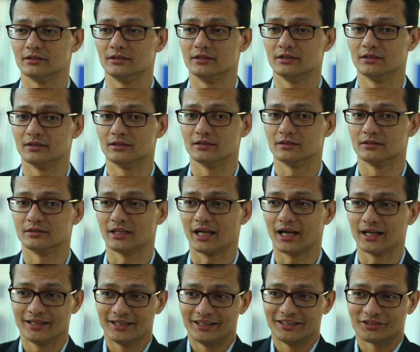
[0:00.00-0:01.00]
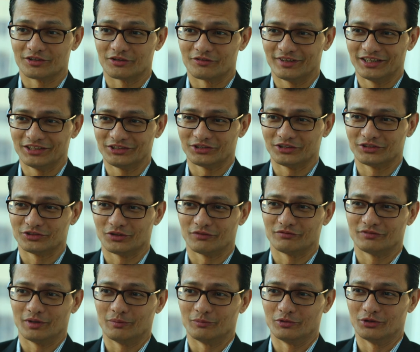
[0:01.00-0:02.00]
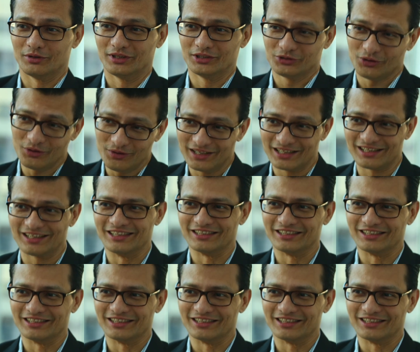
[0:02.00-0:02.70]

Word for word: the nine interventions of WHO at